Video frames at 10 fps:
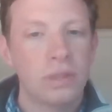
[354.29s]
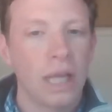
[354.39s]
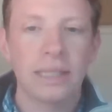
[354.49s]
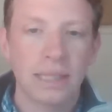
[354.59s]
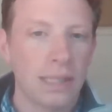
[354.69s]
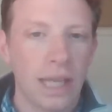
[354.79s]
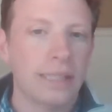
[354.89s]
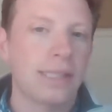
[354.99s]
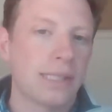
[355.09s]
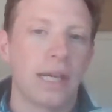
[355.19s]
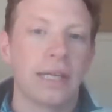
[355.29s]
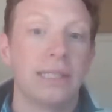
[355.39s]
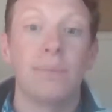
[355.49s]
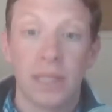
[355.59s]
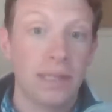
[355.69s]
doesn't like
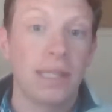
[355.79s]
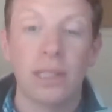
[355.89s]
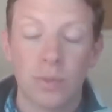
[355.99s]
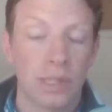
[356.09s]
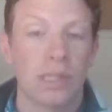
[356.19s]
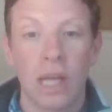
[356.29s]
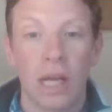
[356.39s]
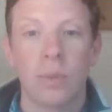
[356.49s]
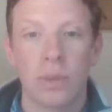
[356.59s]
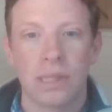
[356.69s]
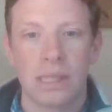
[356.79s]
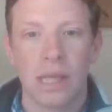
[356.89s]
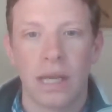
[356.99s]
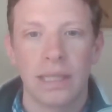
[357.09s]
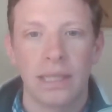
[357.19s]
society, but he thinks we're stuck with
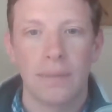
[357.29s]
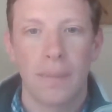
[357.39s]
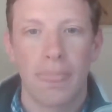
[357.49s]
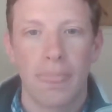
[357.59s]
society.